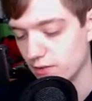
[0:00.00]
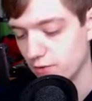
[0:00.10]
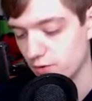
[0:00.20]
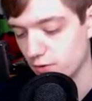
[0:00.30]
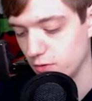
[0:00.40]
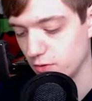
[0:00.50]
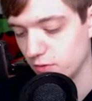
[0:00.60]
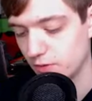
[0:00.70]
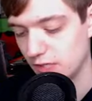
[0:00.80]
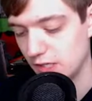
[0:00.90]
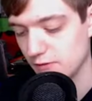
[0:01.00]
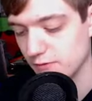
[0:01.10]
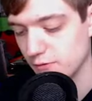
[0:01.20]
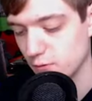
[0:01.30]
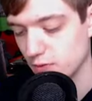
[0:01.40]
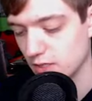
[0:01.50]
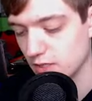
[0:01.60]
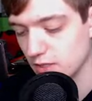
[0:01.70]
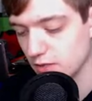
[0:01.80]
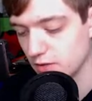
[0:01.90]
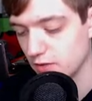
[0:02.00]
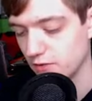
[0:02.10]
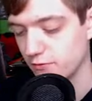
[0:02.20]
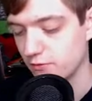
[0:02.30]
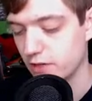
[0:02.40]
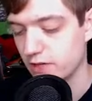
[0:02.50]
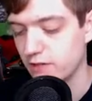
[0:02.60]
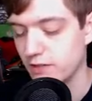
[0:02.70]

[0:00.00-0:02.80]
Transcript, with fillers: two, three, four. To the front,